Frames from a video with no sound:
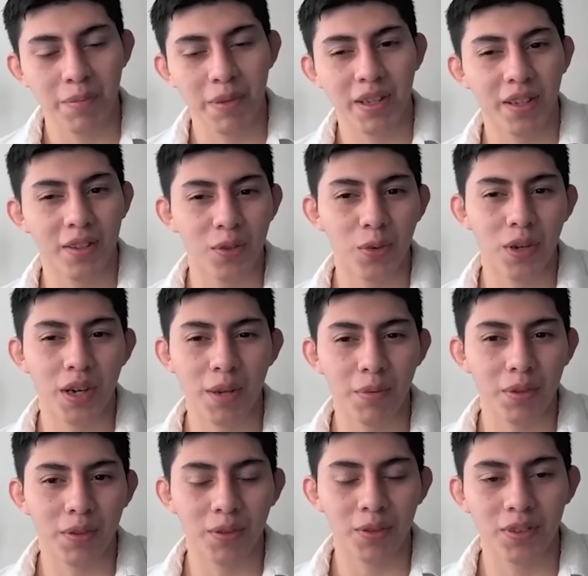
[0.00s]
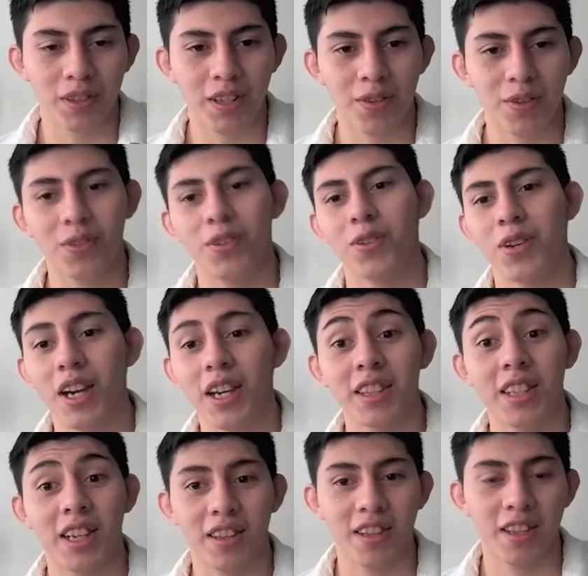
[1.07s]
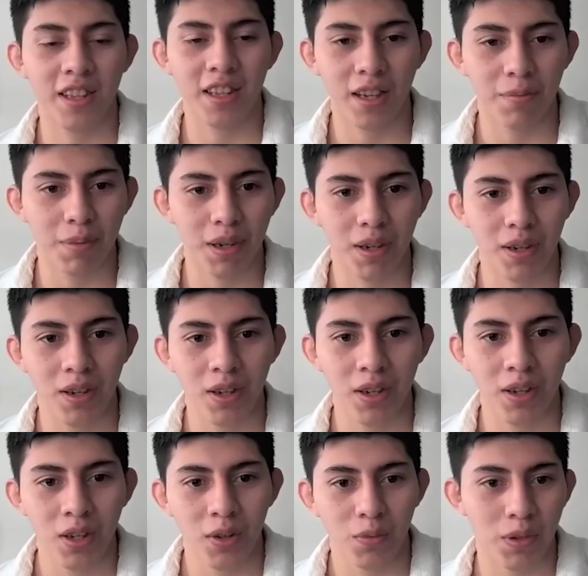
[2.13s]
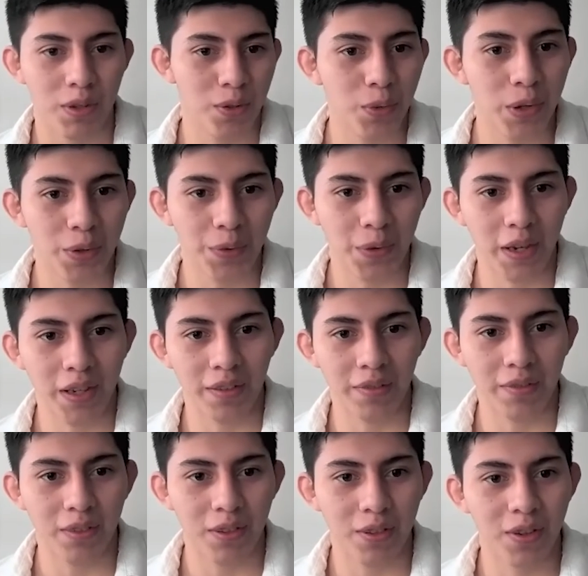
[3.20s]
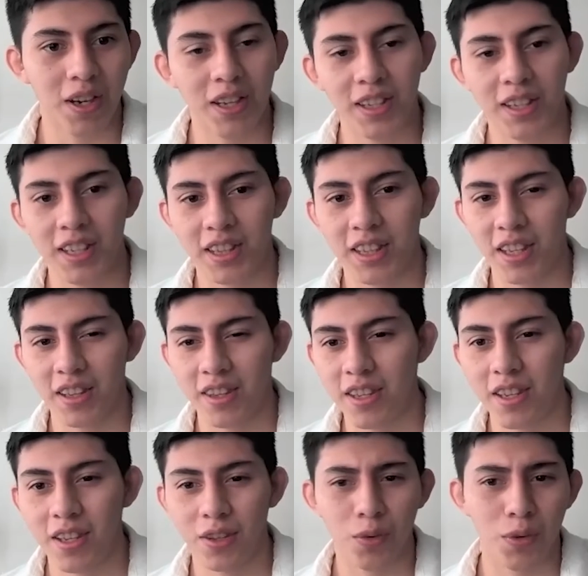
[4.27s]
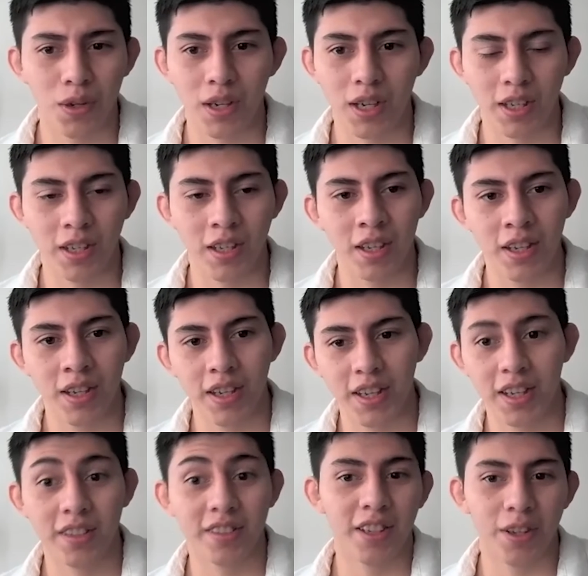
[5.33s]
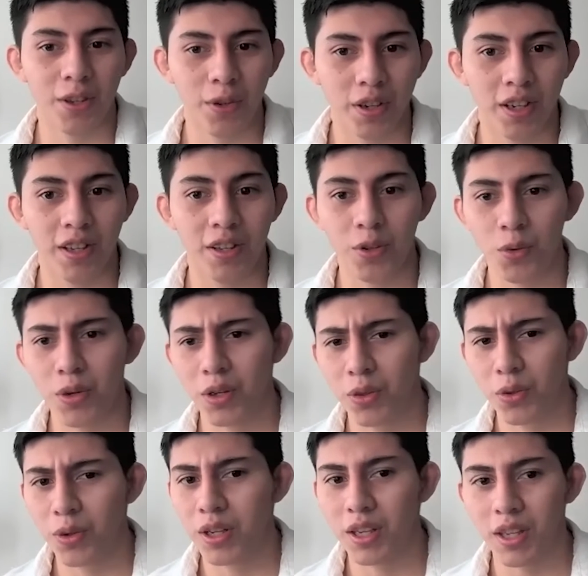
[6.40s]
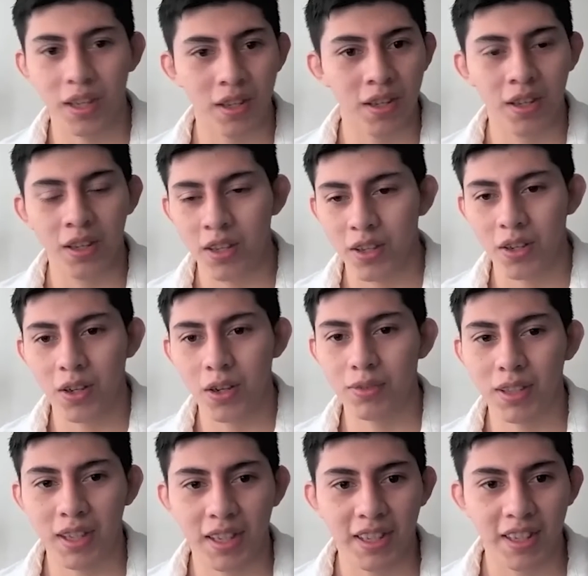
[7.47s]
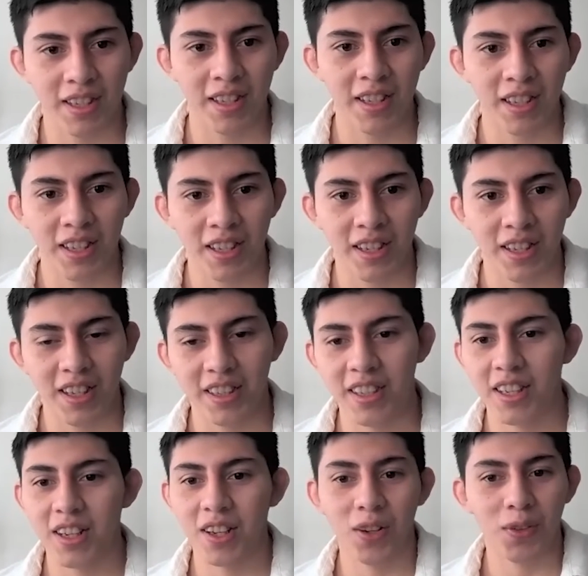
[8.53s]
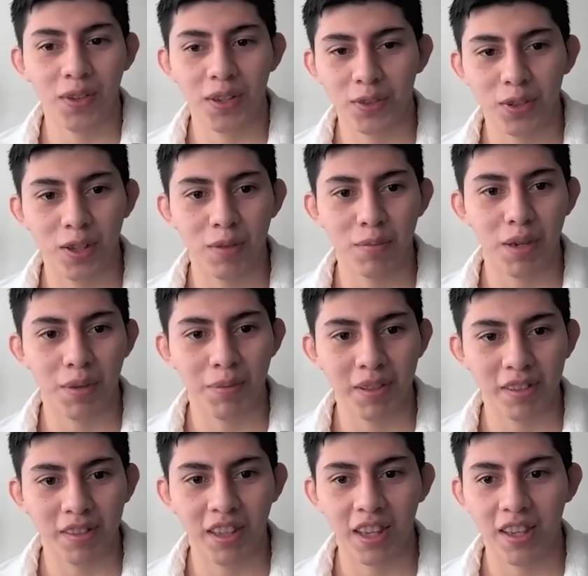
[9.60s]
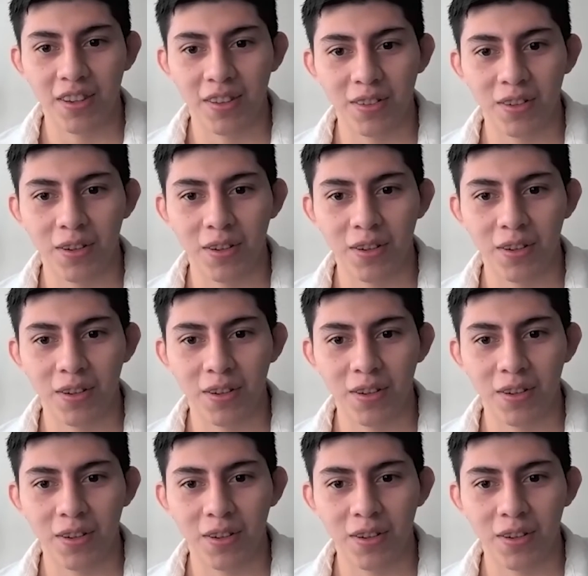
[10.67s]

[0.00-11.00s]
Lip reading: because you were able to see, you know, you had the idea about what you were creating, you had like the idea and you were like executing it, you were doing it often. And then all of a sudden, by mistake,